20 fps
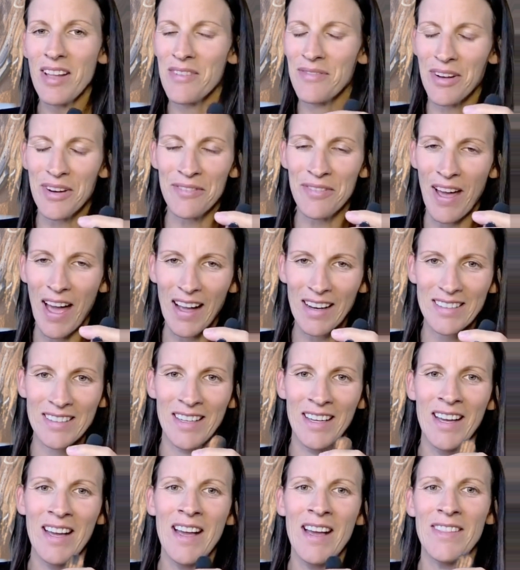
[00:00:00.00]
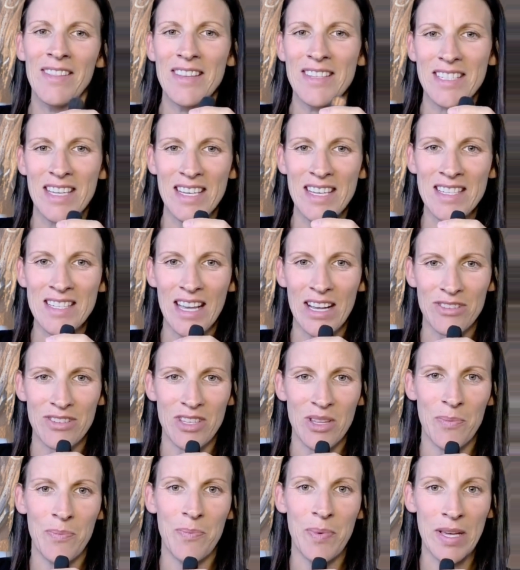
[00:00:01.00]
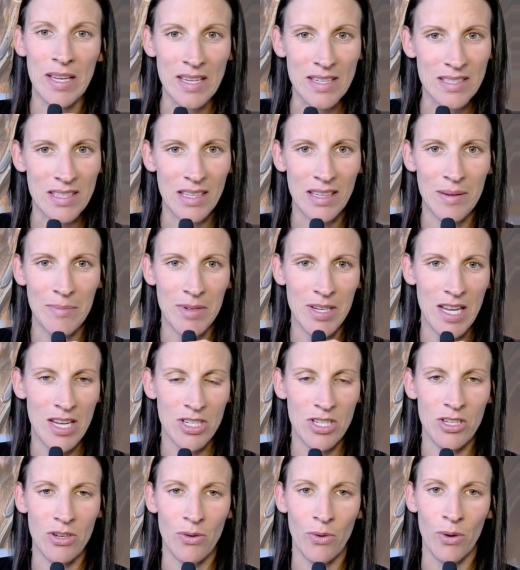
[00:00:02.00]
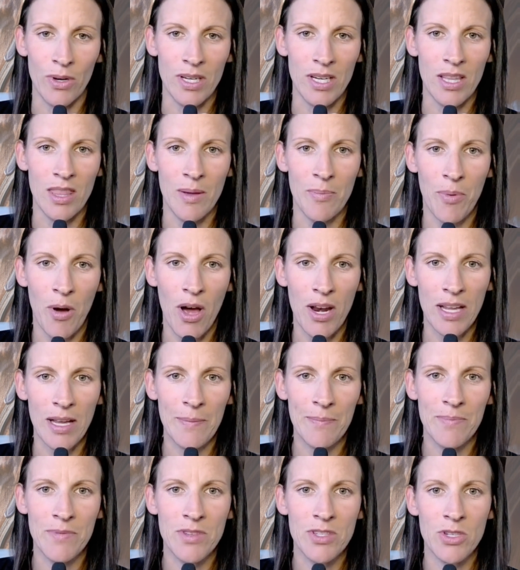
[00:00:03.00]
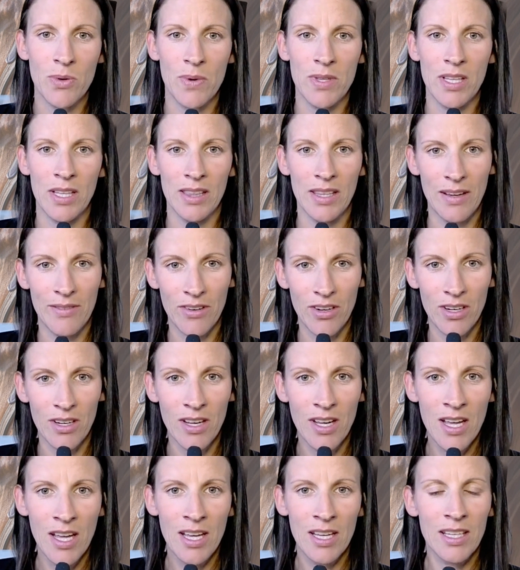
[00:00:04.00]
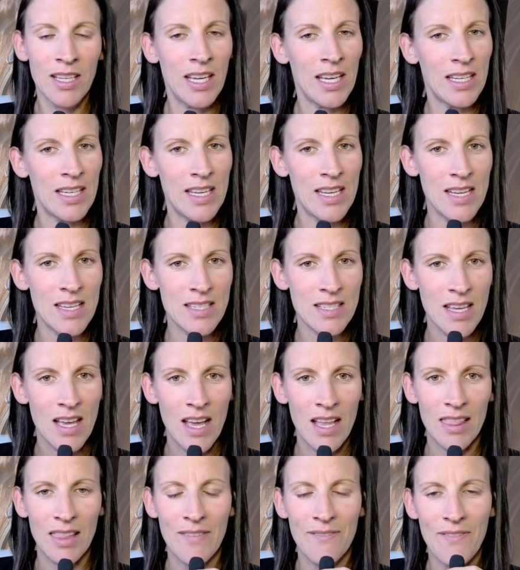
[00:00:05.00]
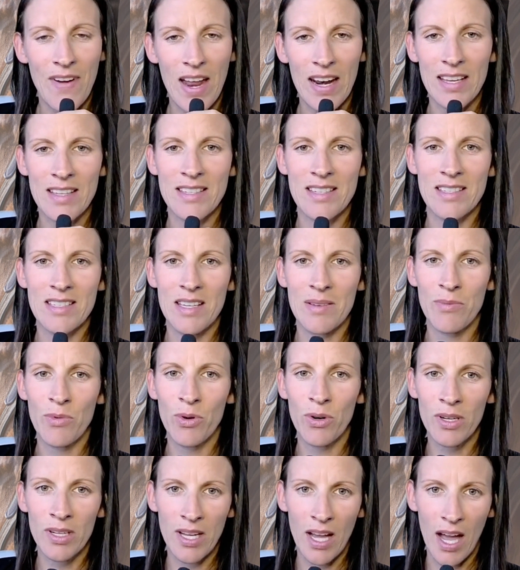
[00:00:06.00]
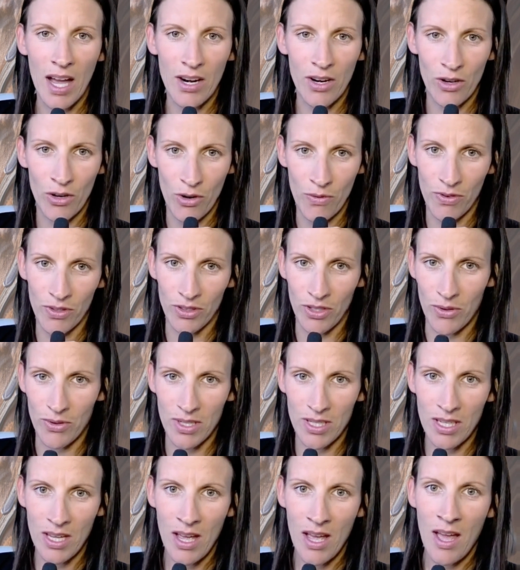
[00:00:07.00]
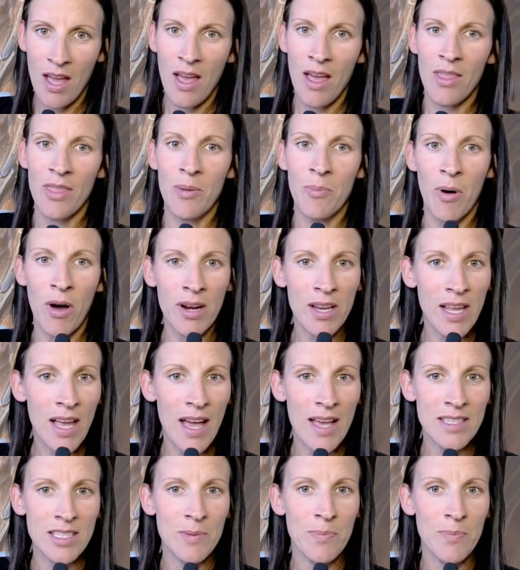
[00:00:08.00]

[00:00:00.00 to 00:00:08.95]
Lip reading: Fun fact, the skin is actually the biggest elimination organ in the body. So when the liver, kidneys, lymphatic system, or gut are overloaded, the body has